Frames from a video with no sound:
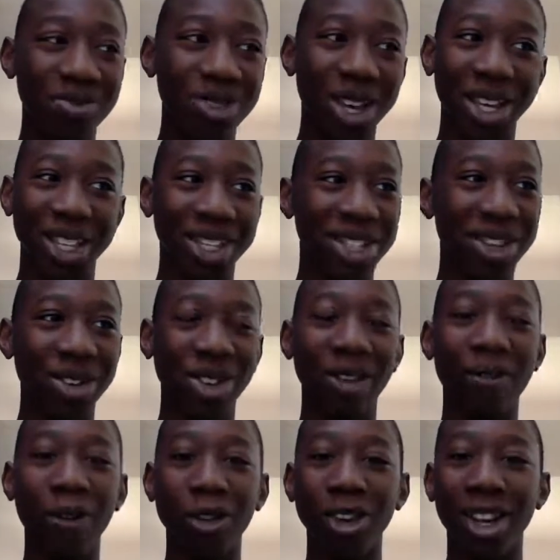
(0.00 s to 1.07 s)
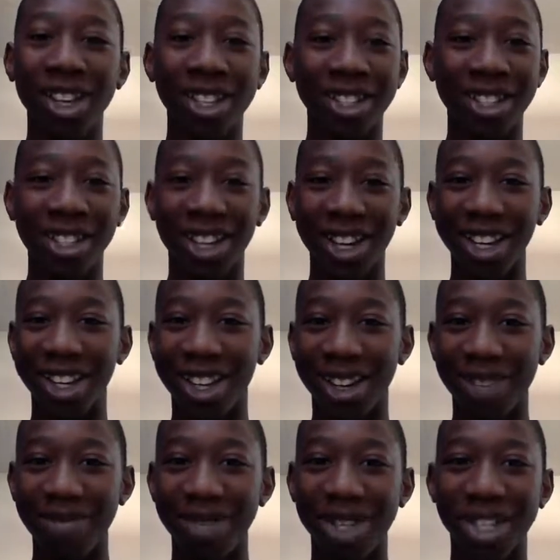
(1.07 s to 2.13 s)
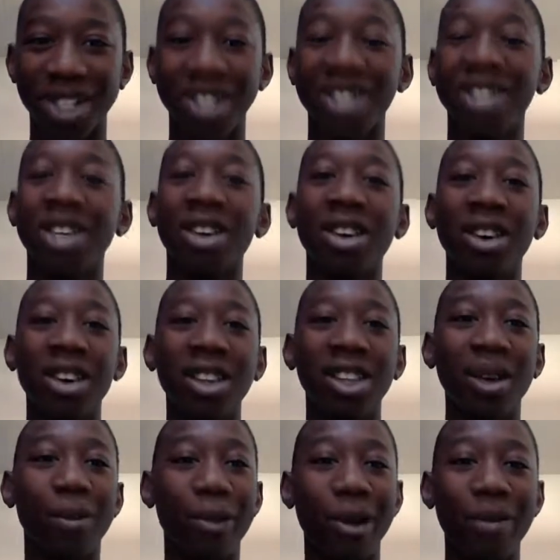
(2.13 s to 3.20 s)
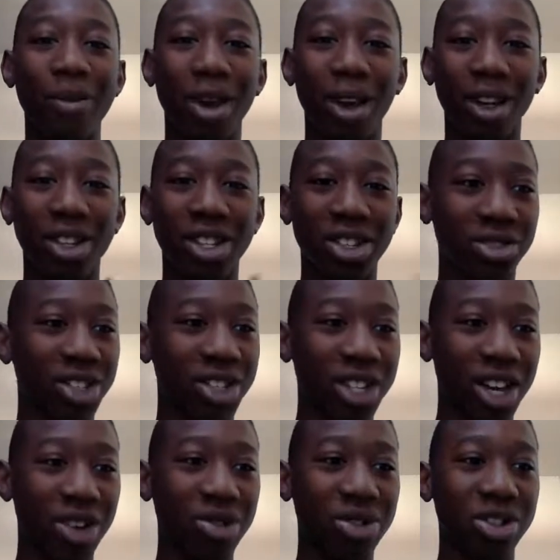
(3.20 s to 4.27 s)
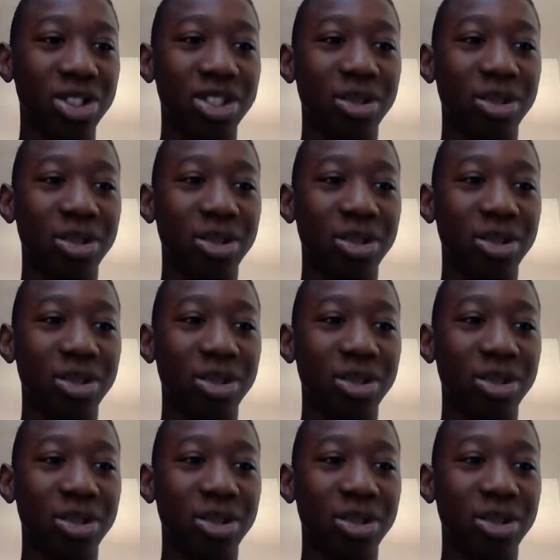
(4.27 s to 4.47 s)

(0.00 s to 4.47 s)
I can tell that Fortnite is dying now because they brought back Tilted Towers.